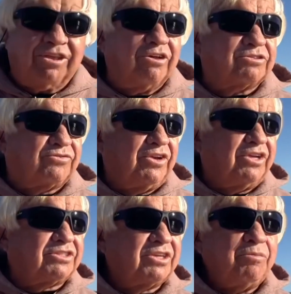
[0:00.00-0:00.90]
those
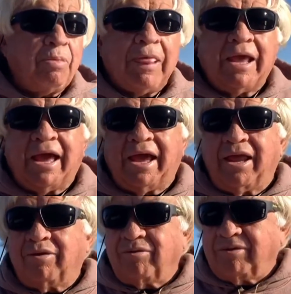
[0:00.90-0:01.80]
fish,
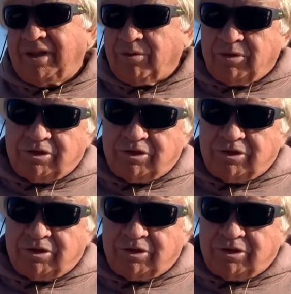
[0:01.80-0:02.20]
and then we